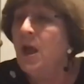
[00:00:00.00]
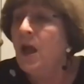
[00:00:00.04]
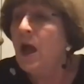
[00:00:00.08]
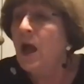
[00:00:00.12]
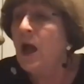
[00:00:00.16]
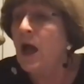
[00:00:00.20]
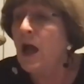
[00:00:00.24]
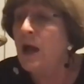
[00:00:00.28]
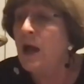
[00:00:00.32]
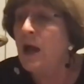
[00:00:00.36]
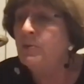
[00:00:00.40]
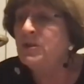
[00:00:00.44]

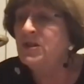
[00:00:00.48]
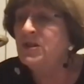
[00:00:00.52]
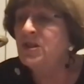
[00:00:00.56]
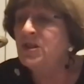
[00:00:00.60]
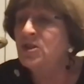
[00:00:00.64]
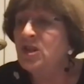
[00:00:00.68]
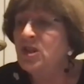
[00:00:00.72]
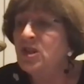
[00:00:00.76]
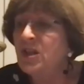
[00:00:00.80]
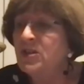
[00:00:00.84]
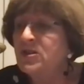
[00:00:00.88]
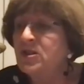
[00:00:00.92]
Uh, I would
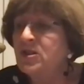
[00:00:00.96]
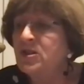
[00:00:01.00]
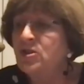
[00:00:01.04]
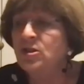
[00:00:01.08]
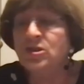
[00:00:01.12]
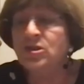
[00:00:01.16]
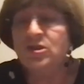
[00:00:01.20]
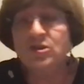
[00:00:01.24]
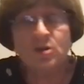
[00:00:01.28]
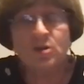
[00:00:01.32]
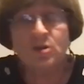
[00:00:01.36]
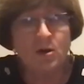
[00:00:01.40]
suggest that
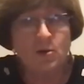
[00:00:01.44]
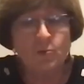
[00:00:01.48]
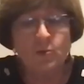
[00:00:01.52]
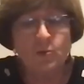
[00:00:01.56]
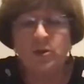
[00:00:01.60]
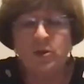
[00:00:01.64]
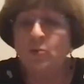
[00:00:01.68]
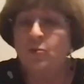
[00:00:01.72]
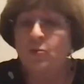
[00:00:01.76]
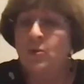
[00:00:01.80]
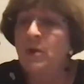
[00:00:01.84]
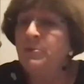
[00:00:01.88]
you start
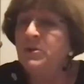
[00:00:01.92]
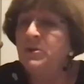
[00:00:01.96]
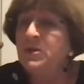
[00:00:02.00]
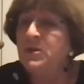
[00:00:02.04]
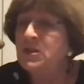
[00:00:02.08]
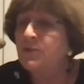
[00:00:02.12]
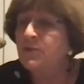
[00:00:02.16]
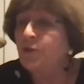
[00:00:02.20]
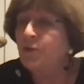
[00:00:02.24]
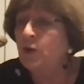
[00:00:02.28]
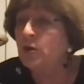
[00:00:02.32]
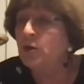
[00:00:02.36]
with the
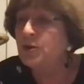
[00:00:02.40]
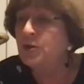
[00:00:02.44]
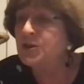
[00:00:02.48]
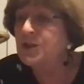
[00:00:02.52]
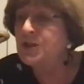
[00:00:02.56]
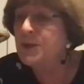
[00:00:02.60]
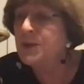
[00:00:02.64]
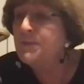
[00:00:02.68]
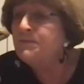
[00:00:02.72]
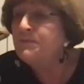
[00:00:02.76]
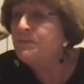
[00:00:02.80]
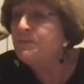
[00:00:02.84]
ribbons
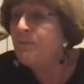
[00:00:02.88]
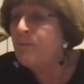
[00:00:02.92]
first.